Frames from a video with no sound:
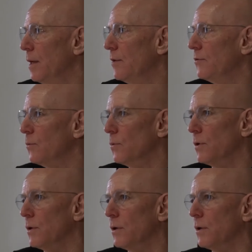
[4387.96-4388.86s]
as it
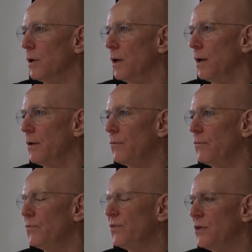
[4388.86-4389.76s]
were,
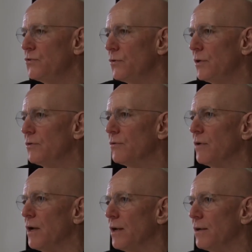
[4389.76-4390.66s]
of centuries of
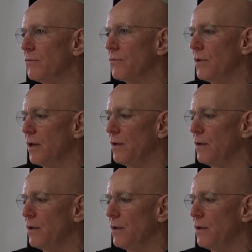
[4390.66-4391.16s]
life,